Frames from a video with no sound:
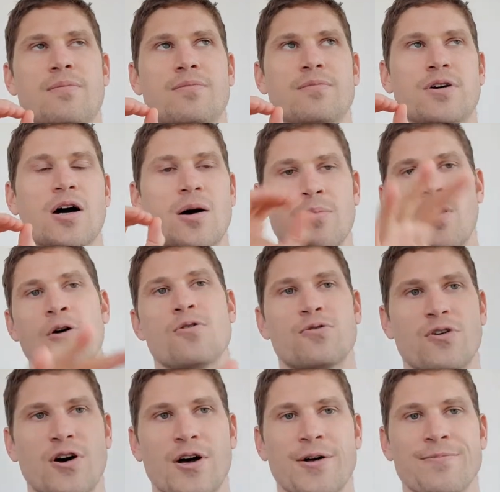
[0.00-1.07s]
come
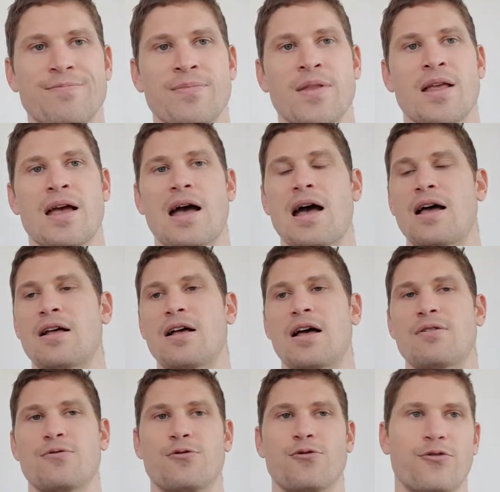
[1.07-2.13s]
over
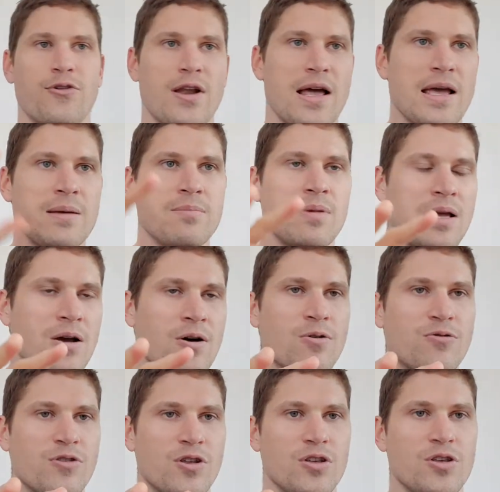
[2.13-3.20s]
and flame me
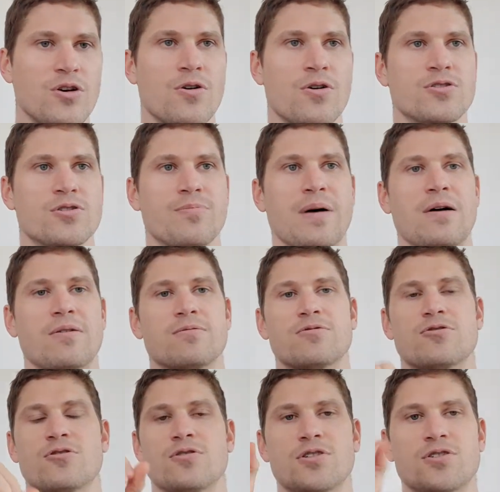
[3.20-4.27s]
over the years about
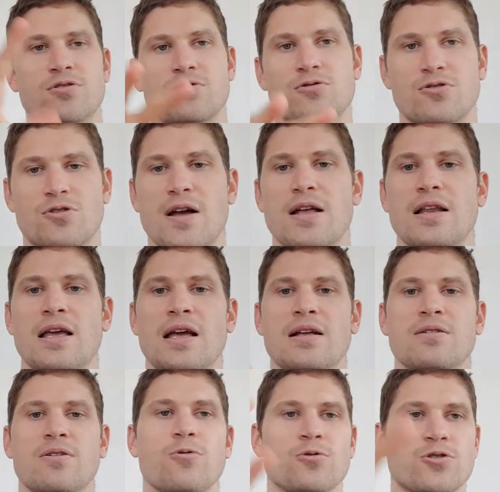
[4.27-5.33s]
traditional training
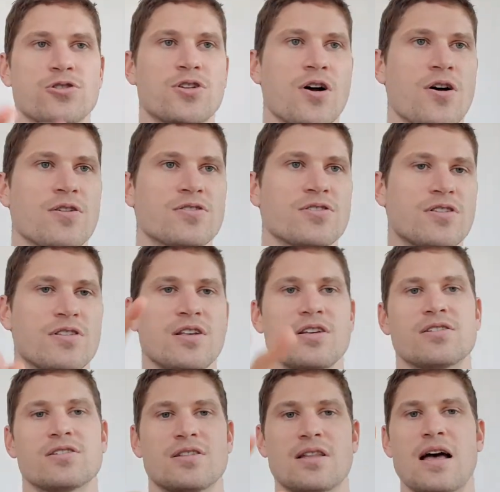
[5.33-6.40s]
and horse stance and
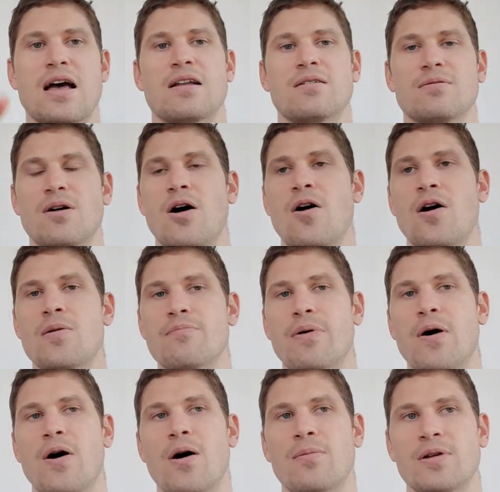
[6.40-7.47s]
this and that and iron
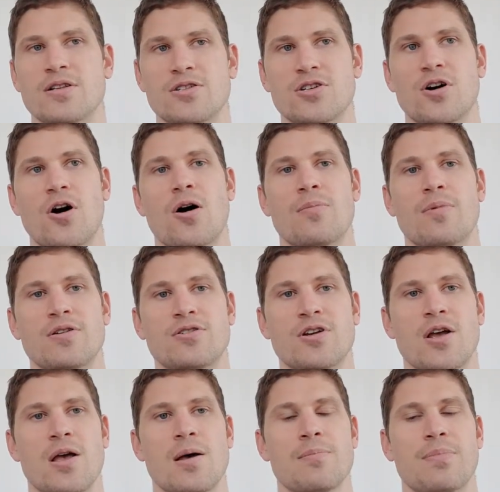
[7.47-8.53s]
palm and it's garbage.
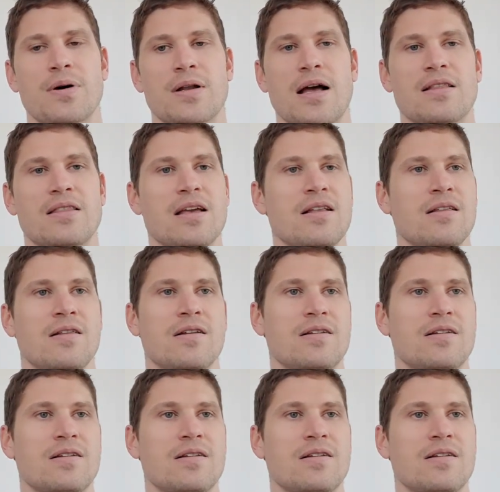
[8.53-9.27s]
But at the end of the